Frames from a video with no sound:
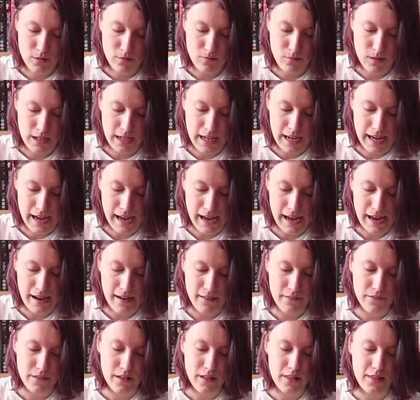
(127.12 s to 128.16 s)
one we
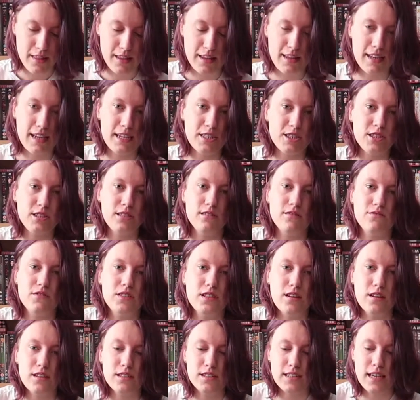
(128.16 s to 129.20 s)
have The Legend of
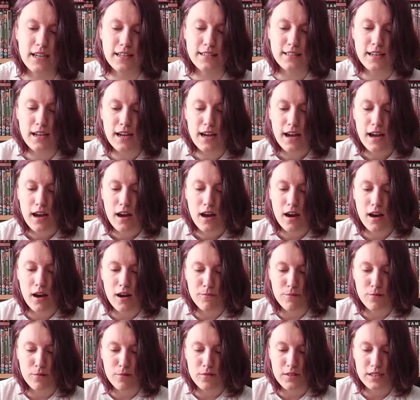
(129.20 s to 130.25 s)
Tarzan.
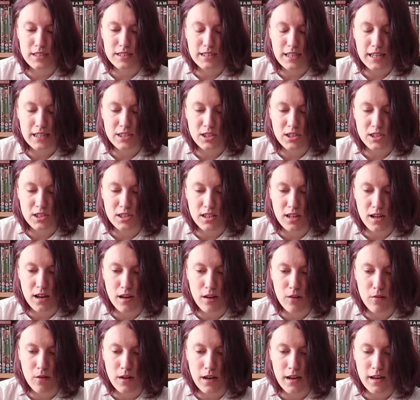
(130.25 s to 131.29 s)
I brought this ages ago
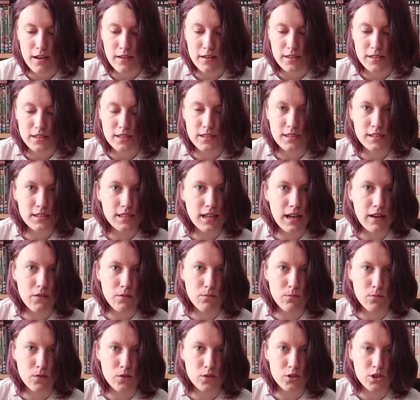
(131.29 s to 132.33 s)
and I still
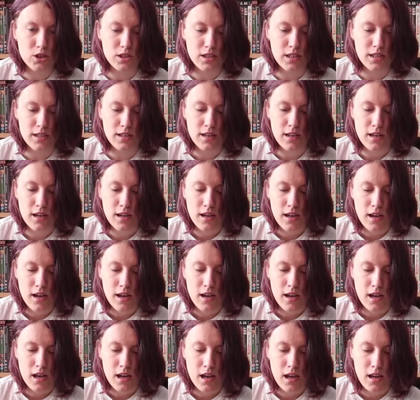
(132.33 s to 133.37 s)
haven't watched it.
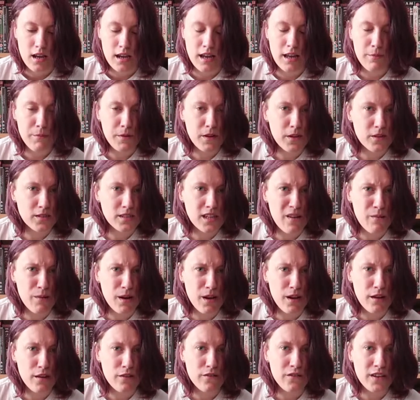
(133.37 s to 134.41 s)
Let me know down
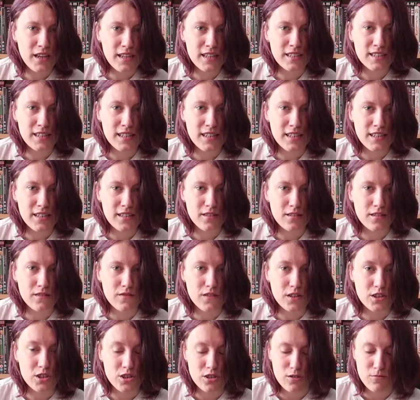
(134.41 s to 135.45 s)
below if it is any good,
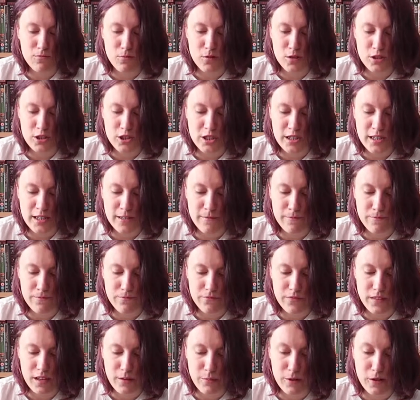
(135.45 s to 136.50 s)
if I should watch it.
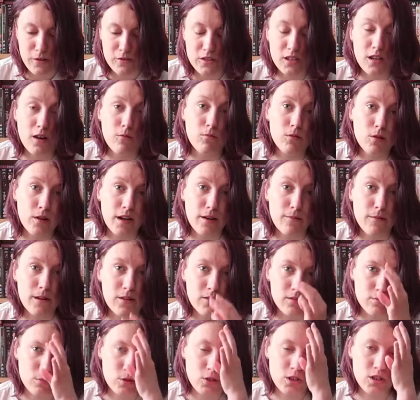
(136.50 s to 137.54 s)
I mean, obviously I will get
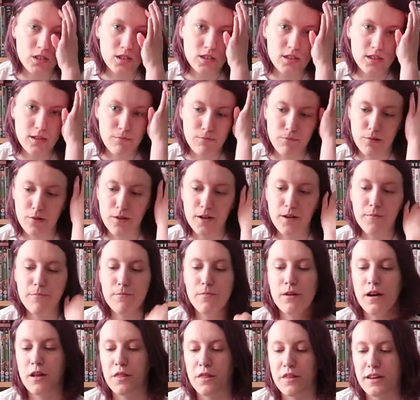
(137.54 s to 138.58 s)
around to watching it at some
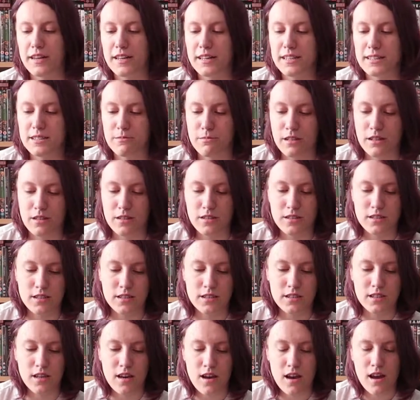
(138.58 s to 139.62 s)
point, but I think it's
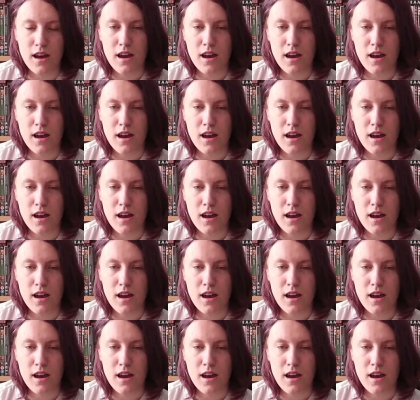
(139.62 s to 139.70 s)
because